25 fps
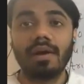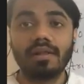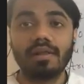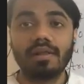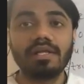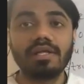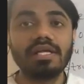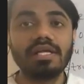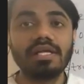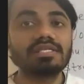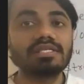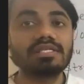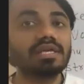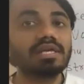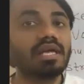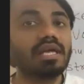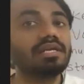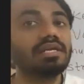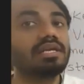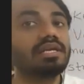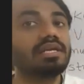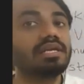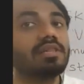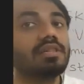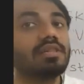These
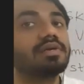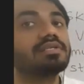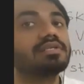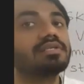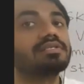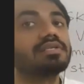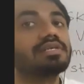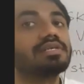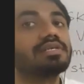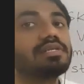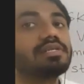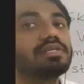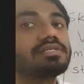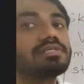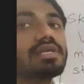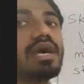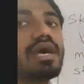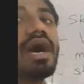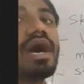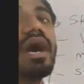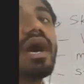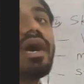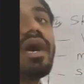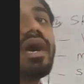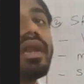skeletal muscles
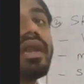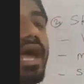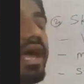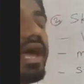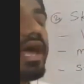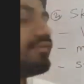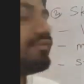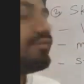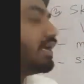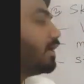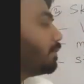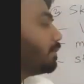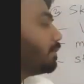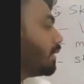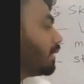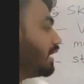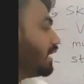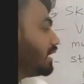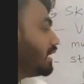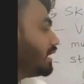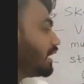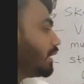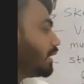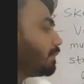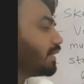are having
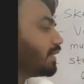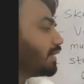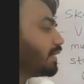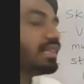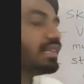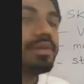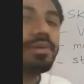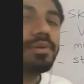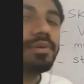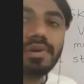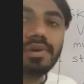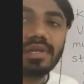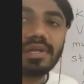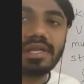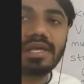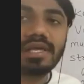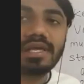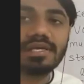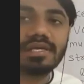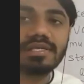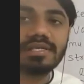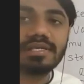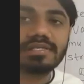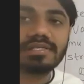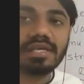multiple
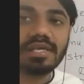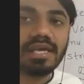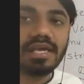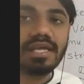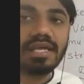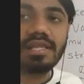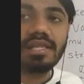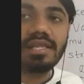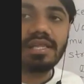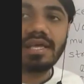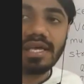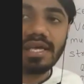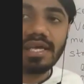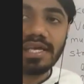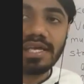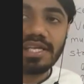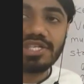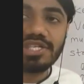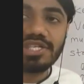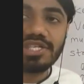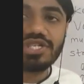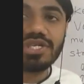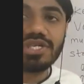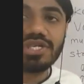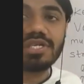nucleus in
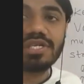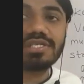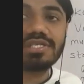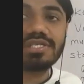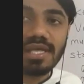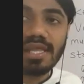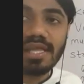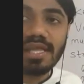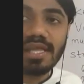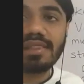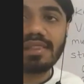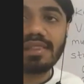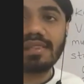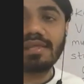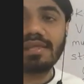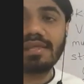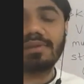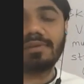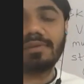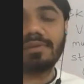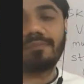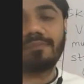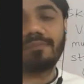each cell.